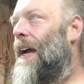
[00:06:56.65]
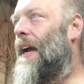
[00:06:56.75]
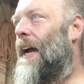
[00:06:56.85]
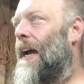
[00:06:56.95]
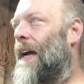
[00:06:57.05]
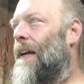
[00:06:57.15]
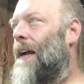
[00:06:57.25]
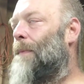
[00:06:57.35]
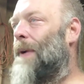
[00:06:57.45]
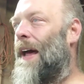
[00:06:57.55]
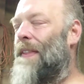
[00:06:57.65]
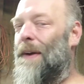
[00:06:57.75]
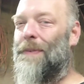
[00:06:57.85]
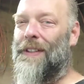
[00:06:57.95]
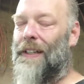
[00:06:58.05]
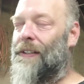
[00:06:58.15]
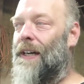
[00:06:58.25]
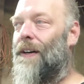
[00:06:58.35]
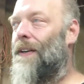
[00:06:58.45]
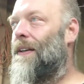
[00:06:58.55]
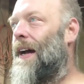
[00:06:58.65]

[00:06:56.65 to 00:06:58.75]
And I think I'm just going to sell it.